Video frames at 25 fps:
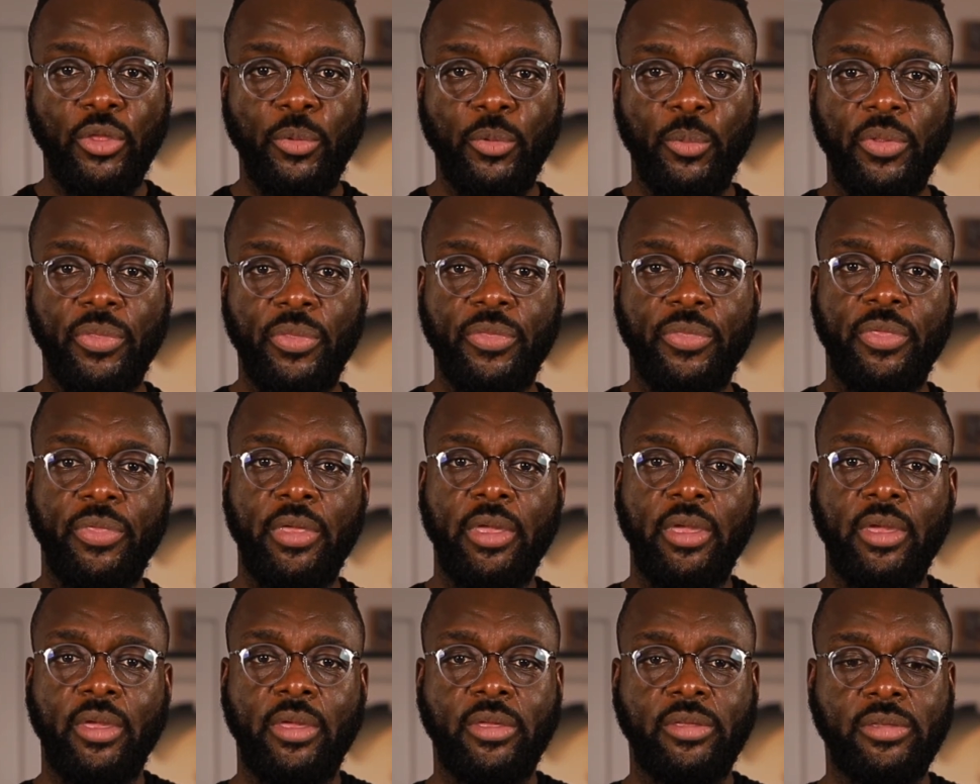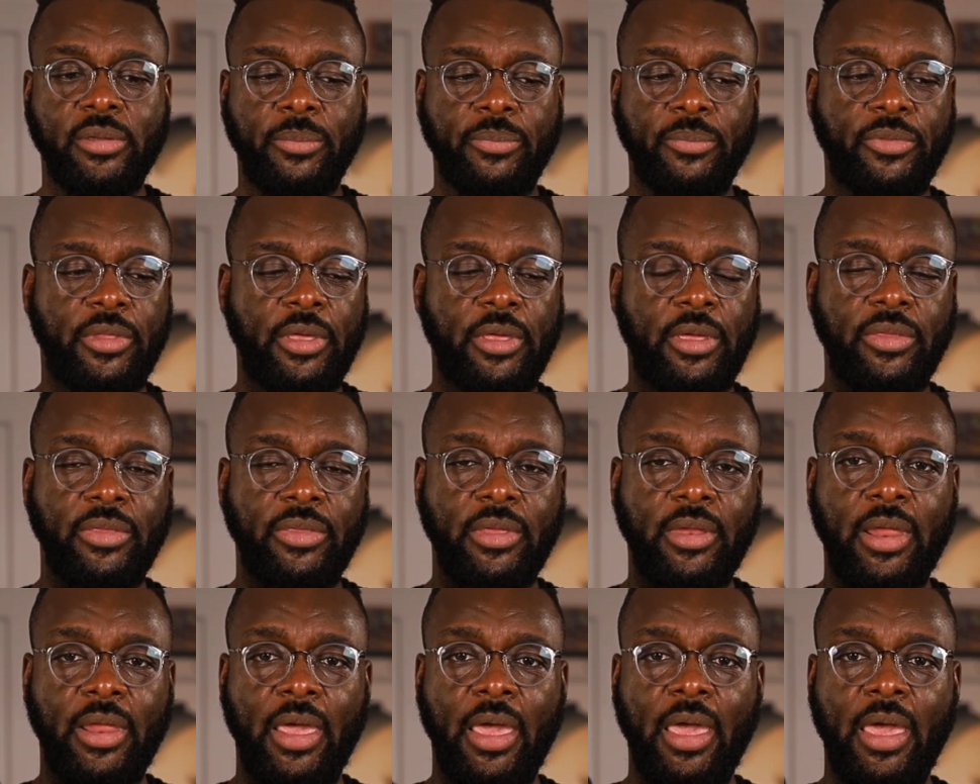you would think something
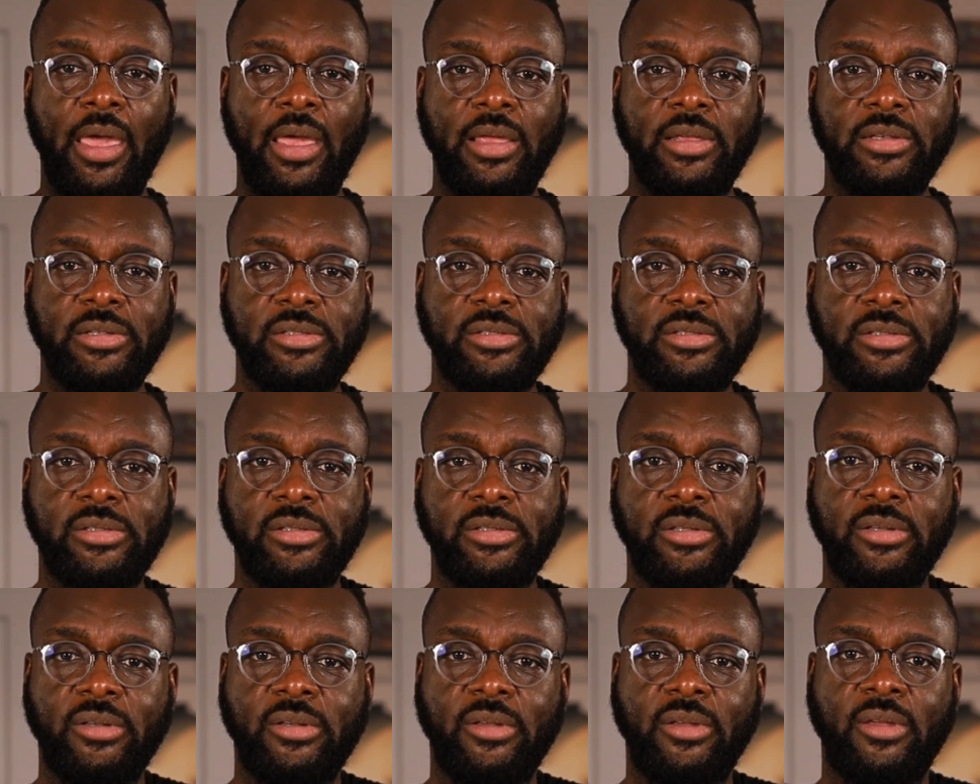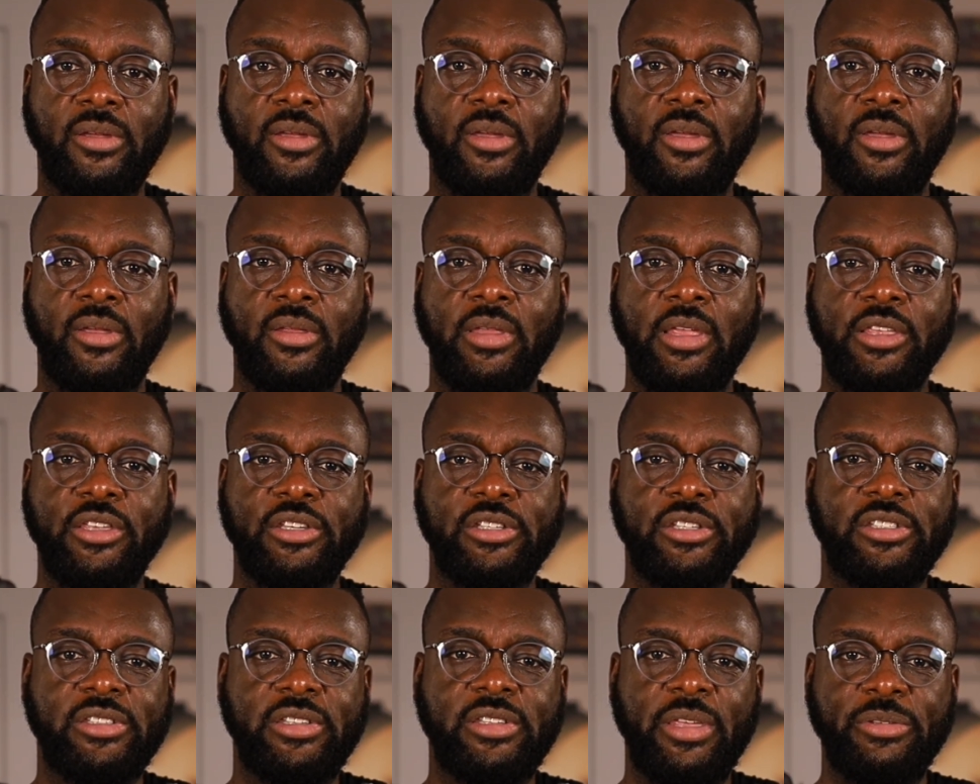that
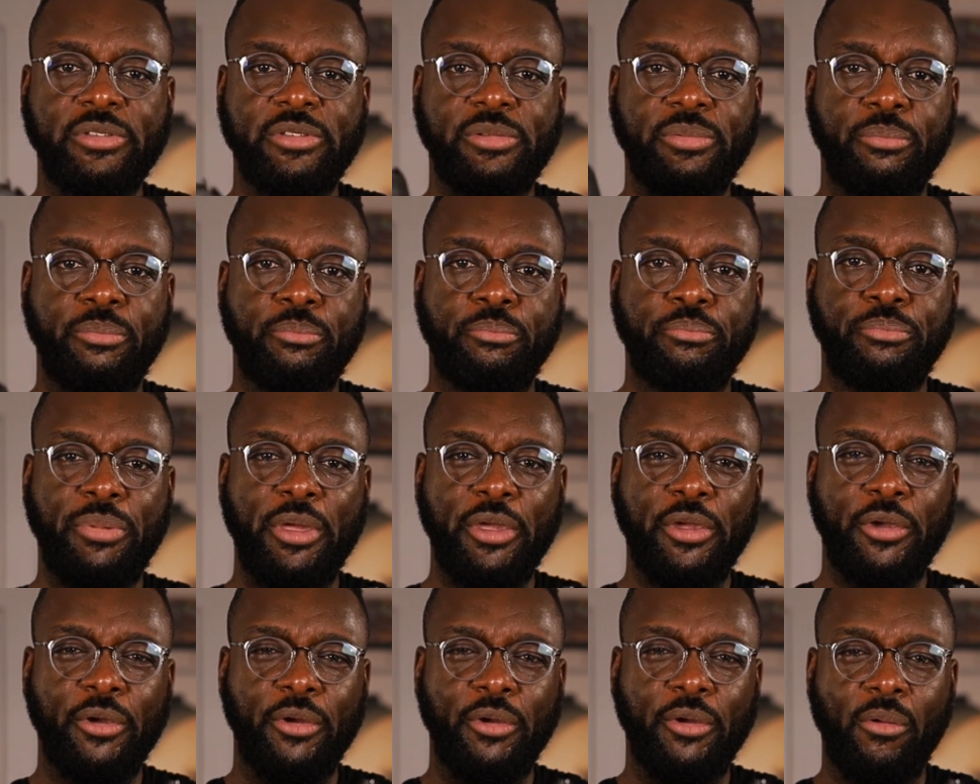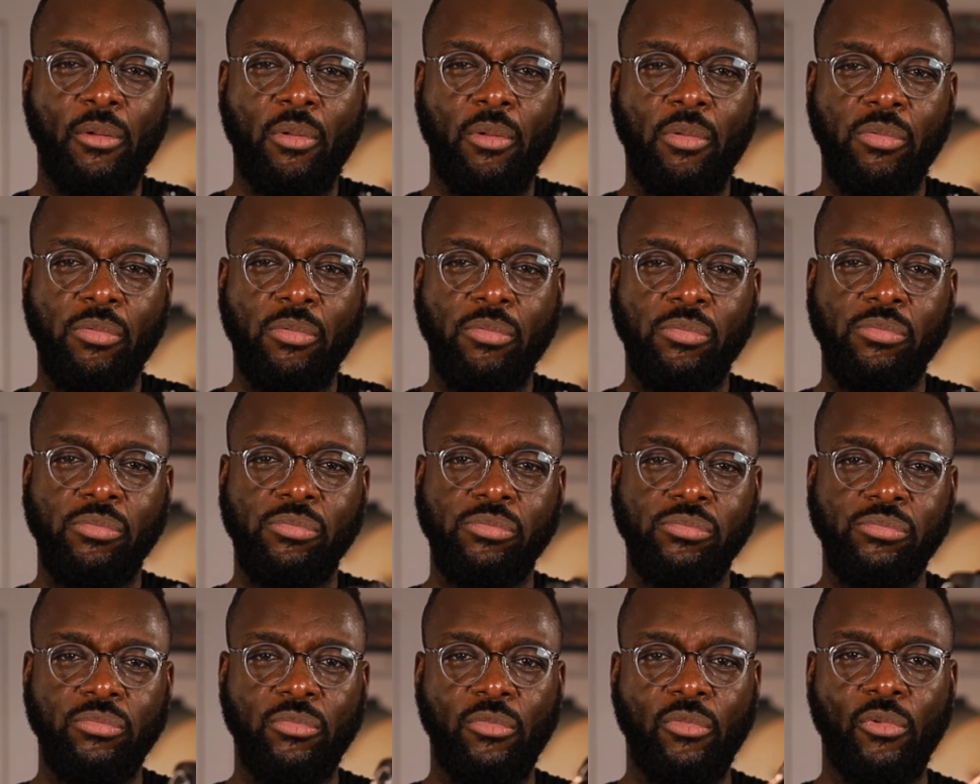just seems bigger,
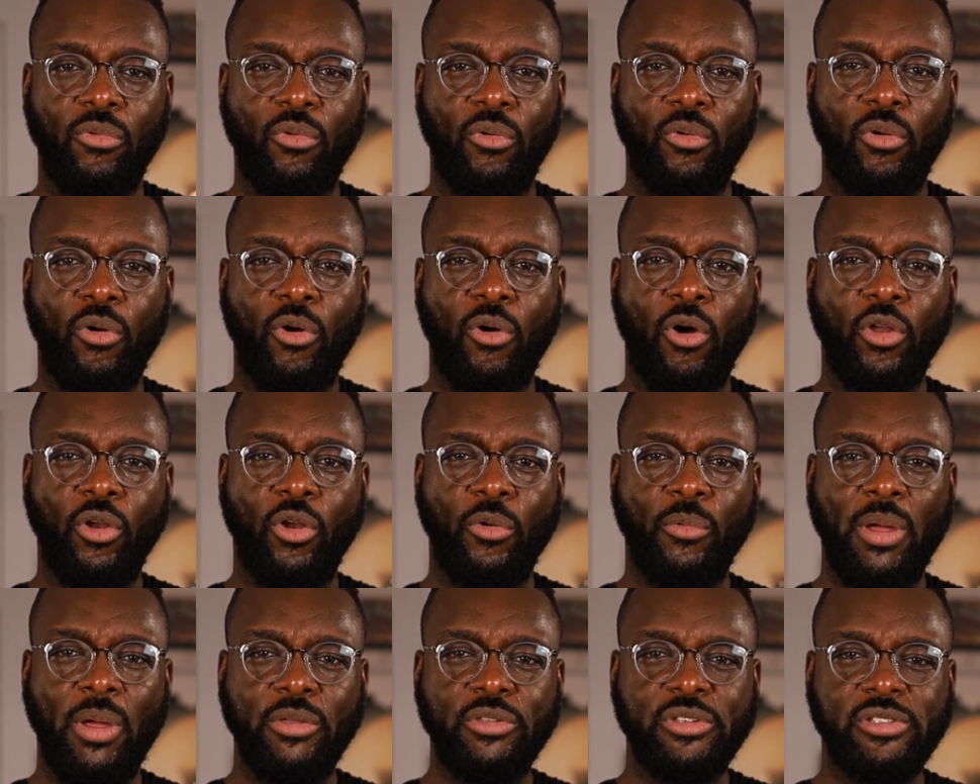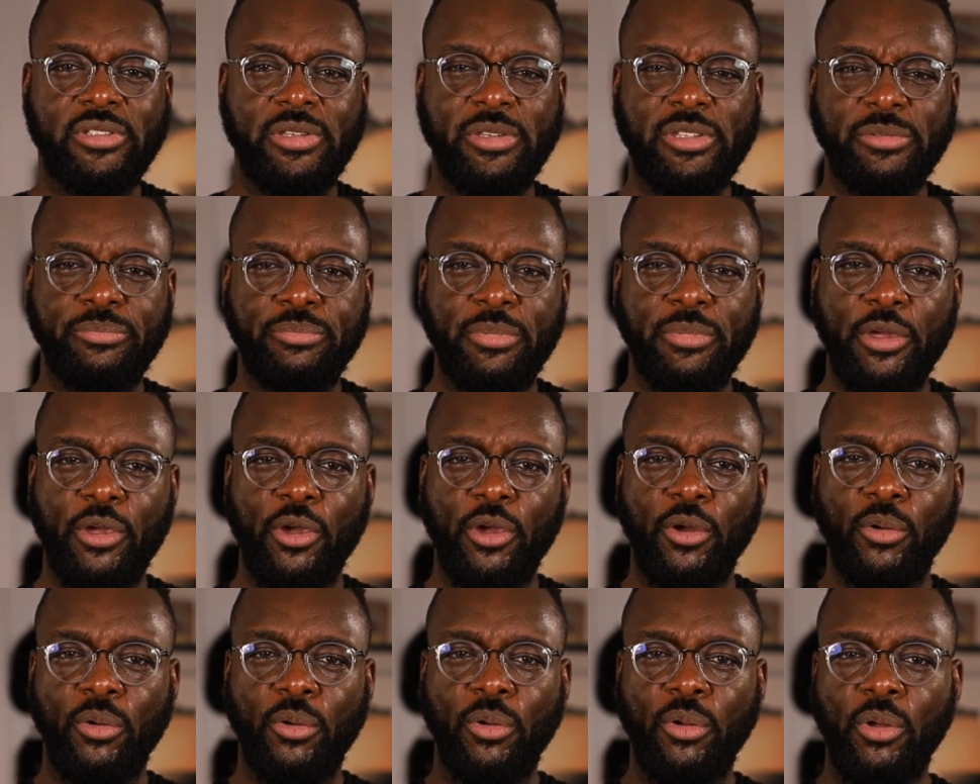all around just seems
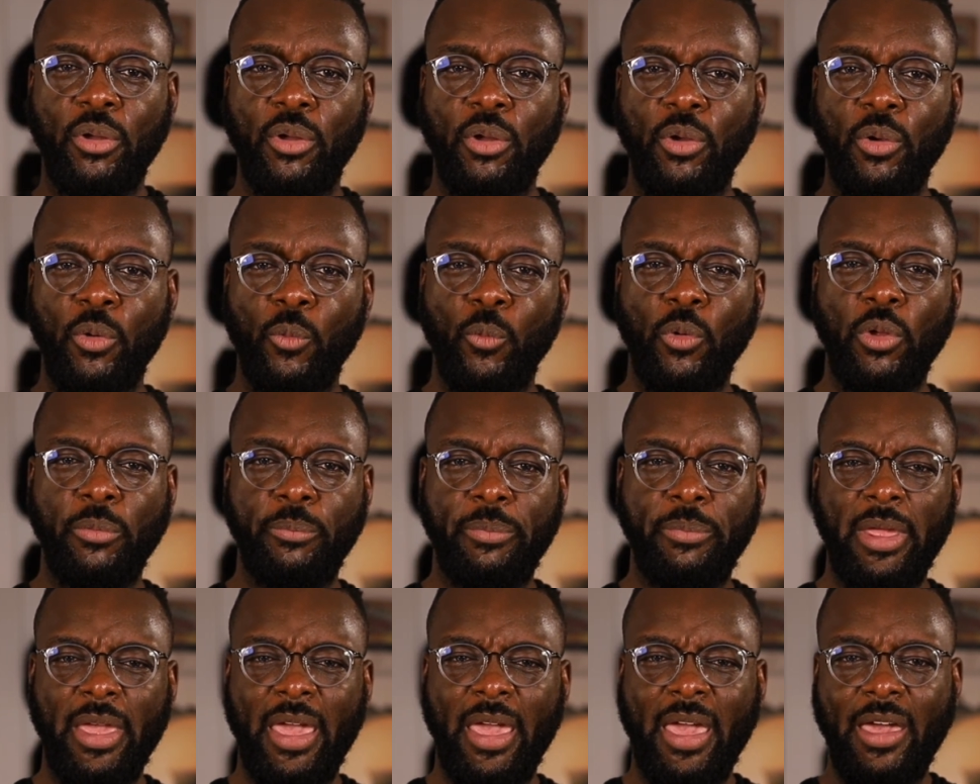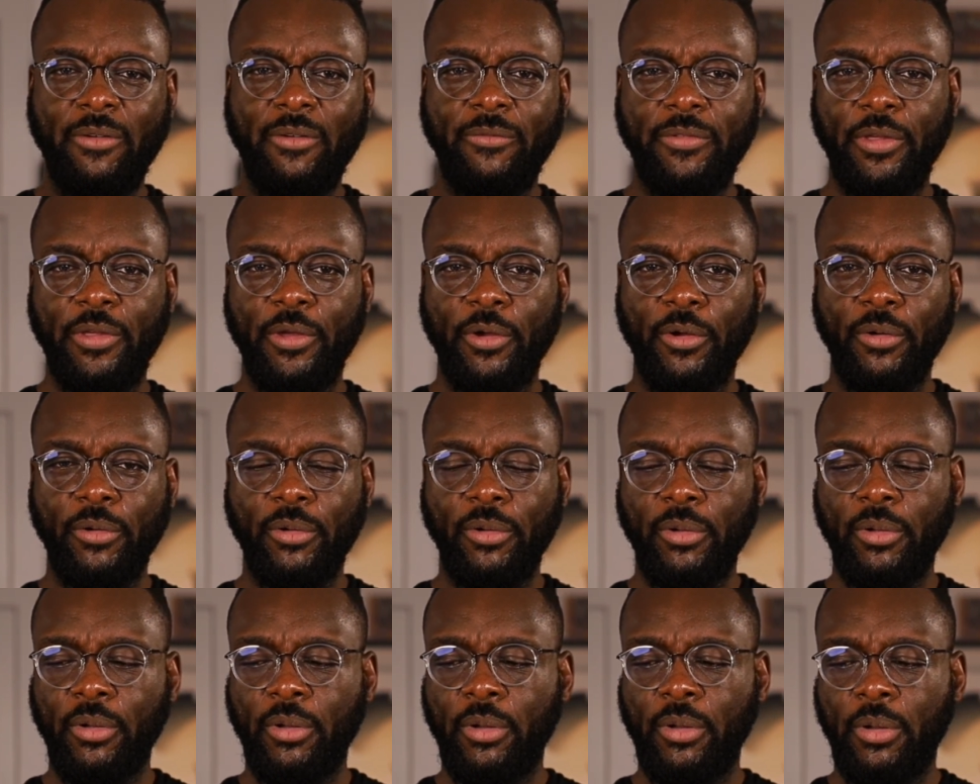bigger, would be heavier.
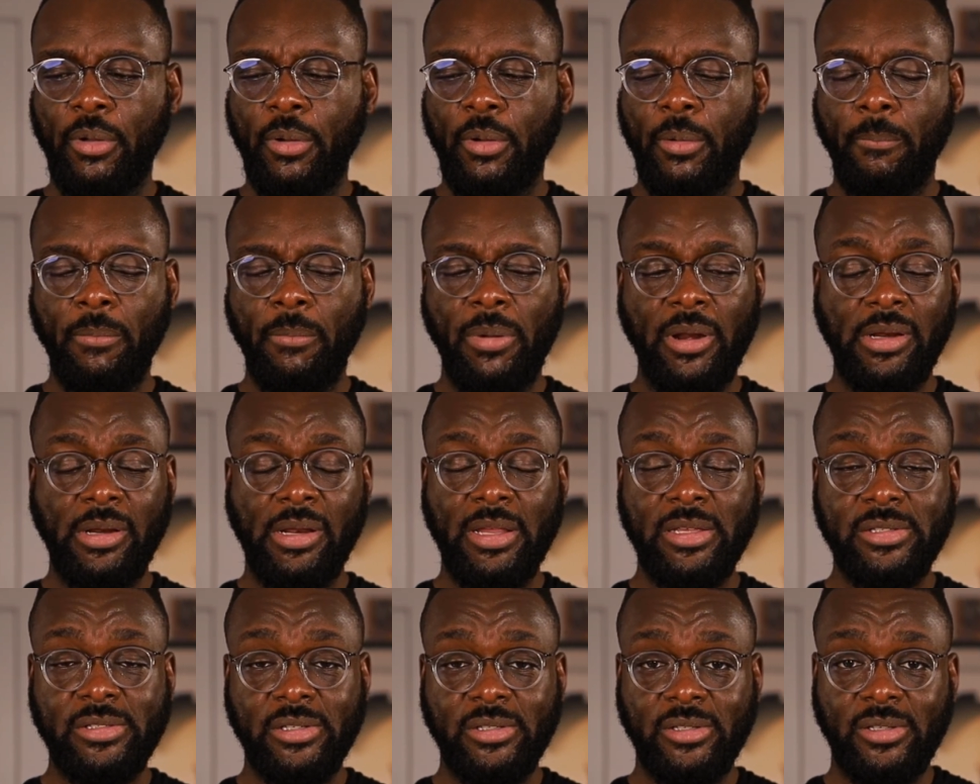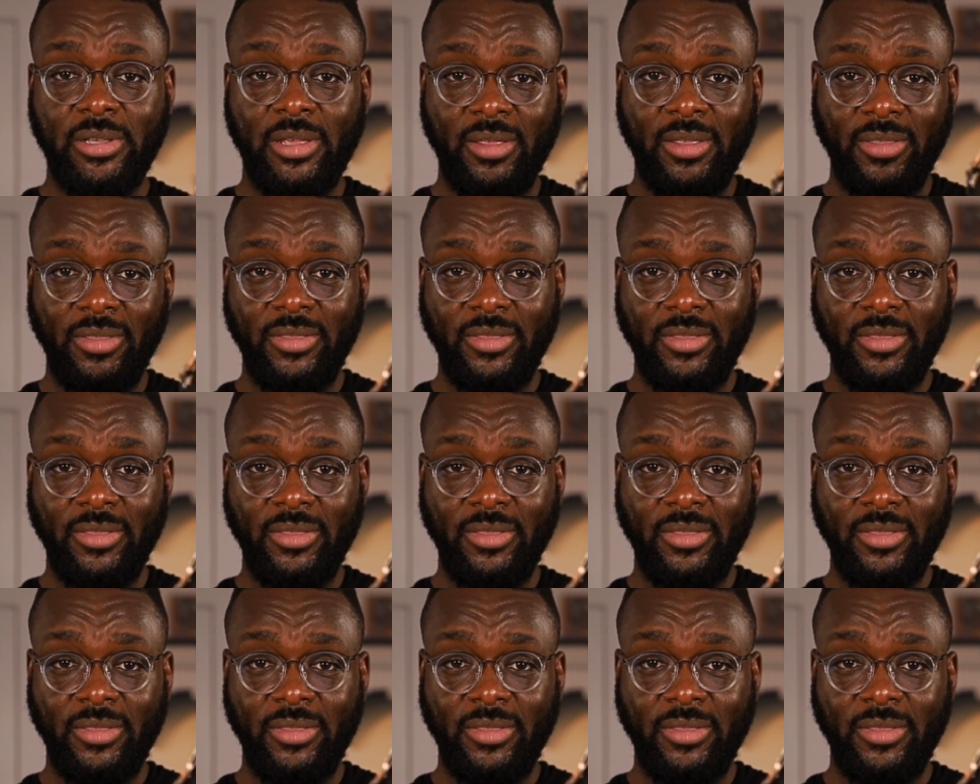But it isn't.